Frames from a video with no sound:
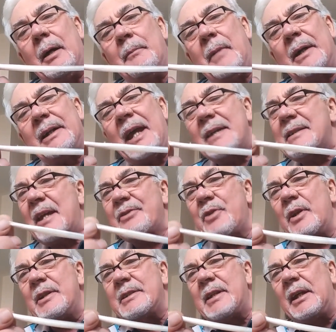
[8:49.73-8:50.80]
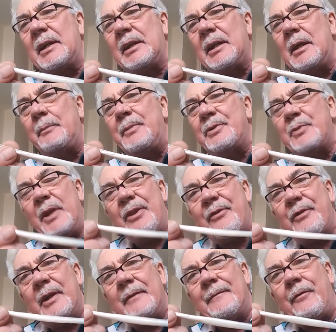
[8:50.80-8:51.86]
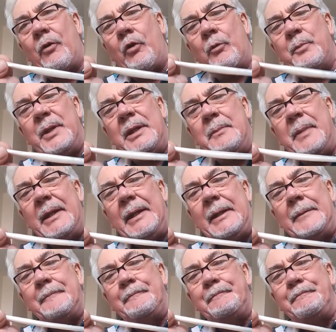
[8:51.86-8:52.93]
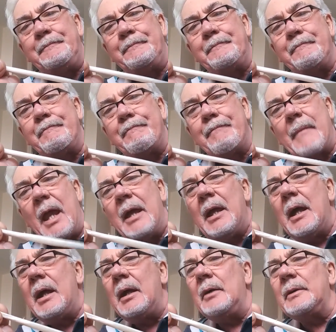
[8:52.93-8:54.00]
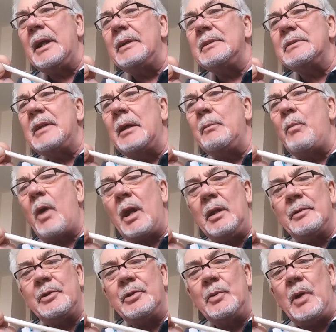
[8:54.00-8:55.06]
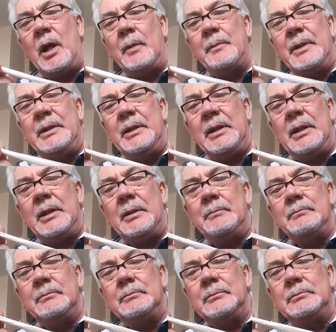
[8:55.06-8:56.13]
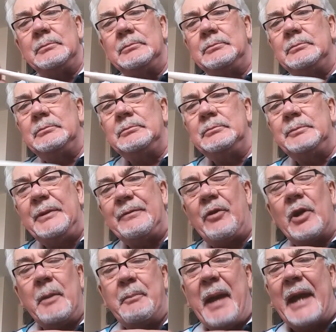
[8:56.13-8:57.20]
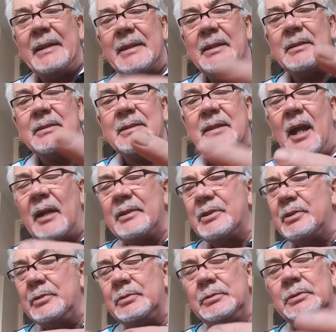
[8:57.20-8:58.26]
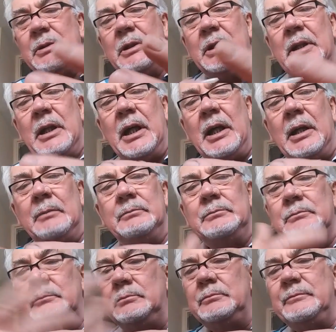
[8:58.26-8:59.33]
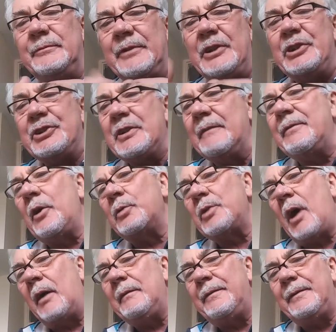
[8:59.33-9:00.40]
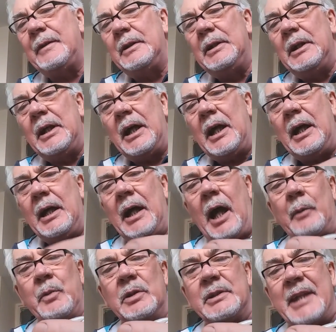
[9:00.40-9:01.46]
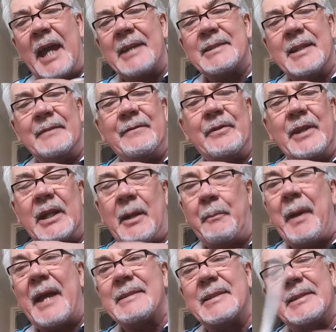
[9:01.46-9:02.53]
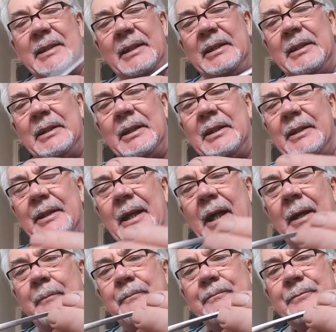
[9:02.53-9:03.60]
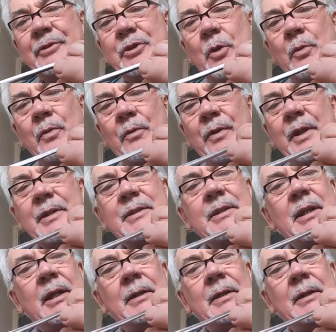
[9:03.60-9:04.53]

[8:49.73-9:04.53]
My guess, that's going to take between 3 and 4 BB. Okay, now what I'll do, I'll be, before I paint it and start to finish the float off, I will test it for the capacity, so that